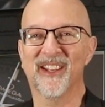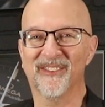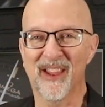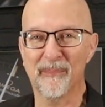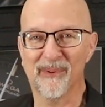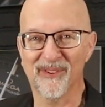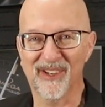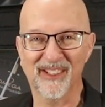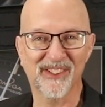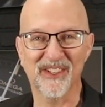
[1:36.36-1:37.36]
their
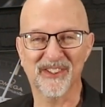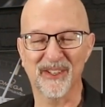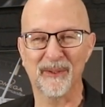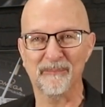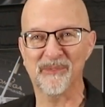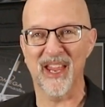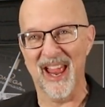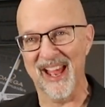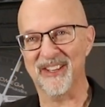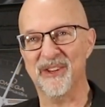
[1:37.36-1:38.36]
numbering systems
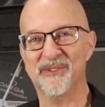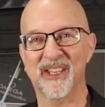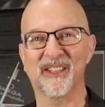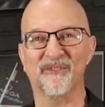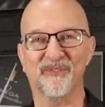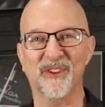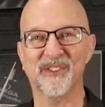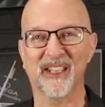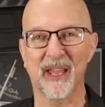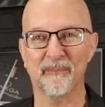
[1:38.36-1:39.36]
and using
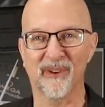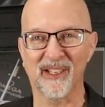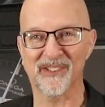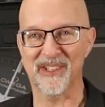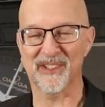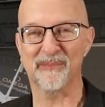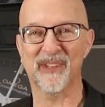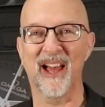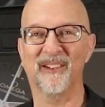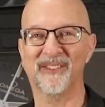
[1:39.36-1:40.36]
confusing numbering systems,
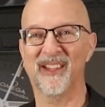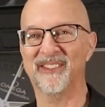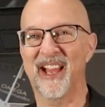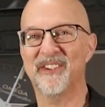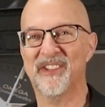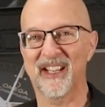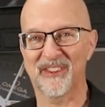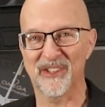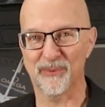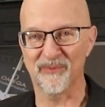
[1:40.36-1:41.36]
I'll
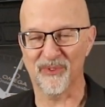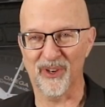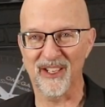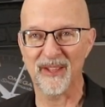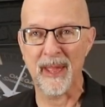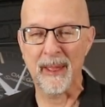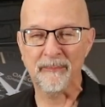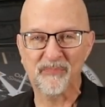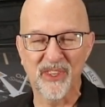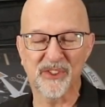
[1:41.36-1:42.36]
dissect this one for you.
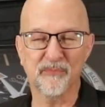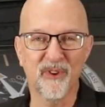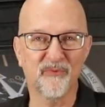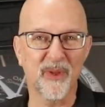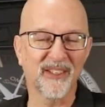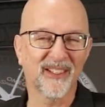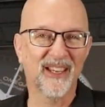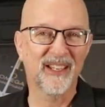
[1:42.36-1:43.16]
This movement,